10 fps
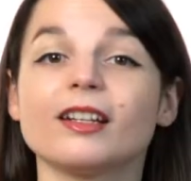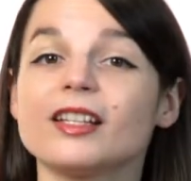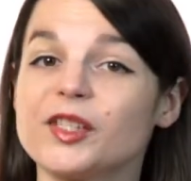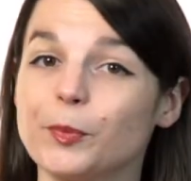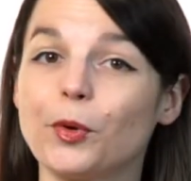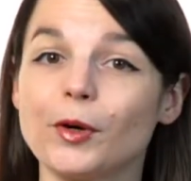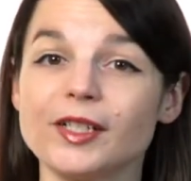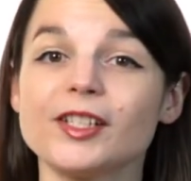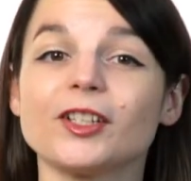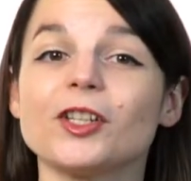It's
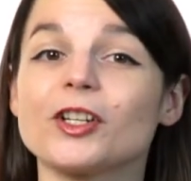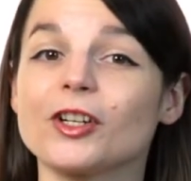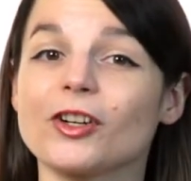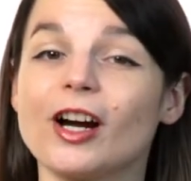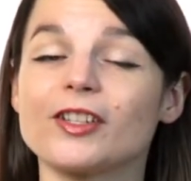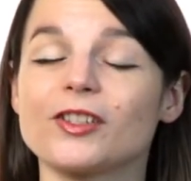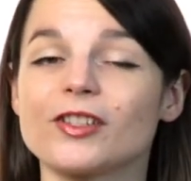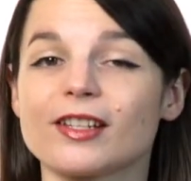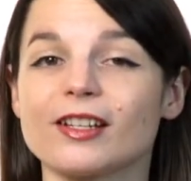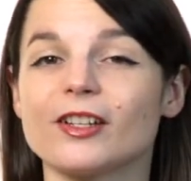important to look across your
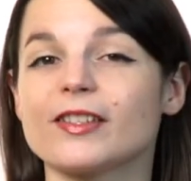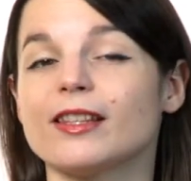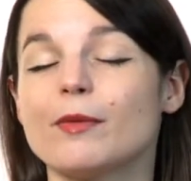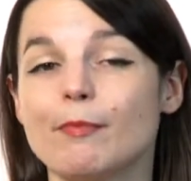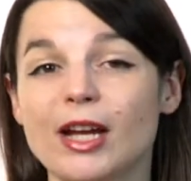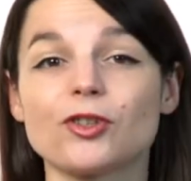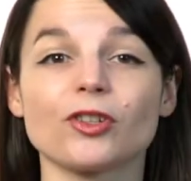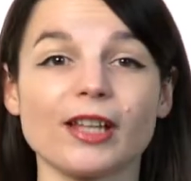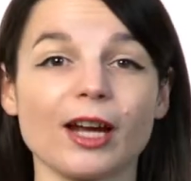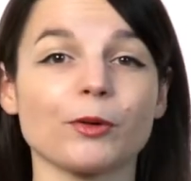skills in the major
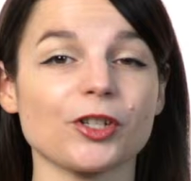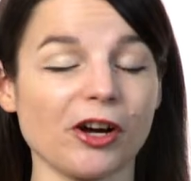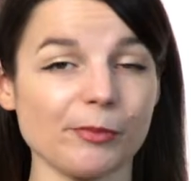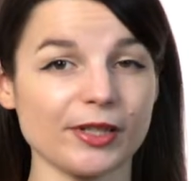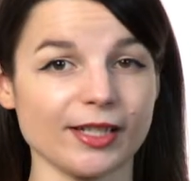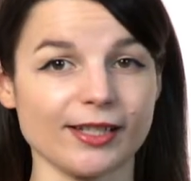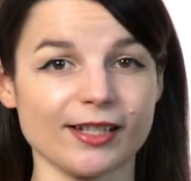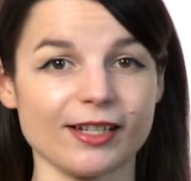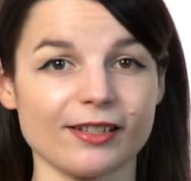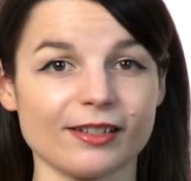language
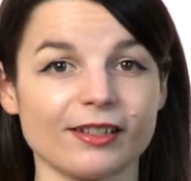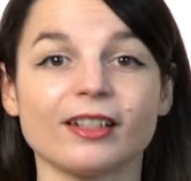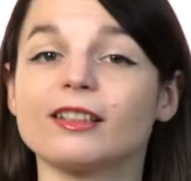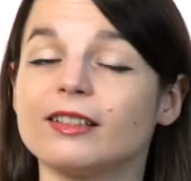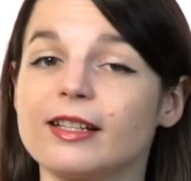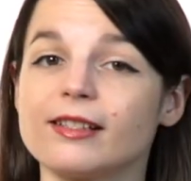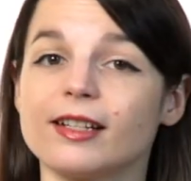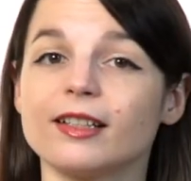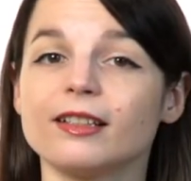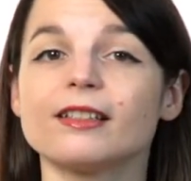competencies:
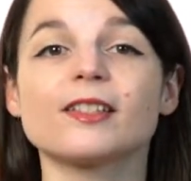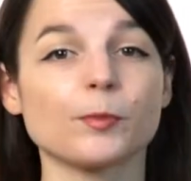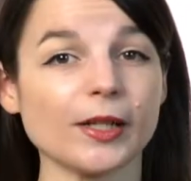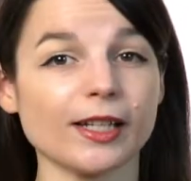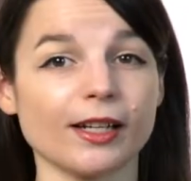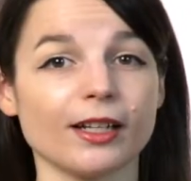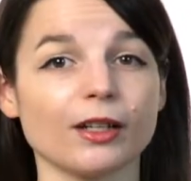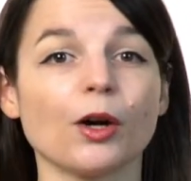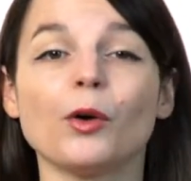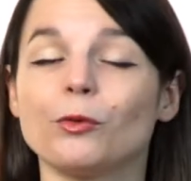listening,
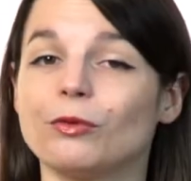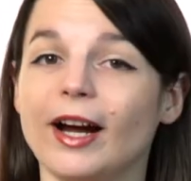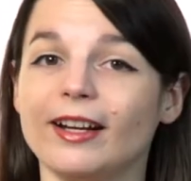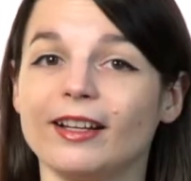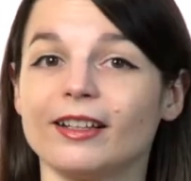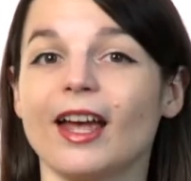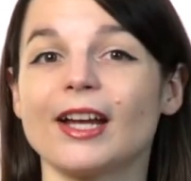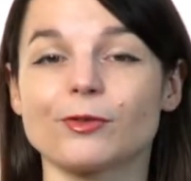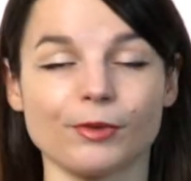speaking, writing, and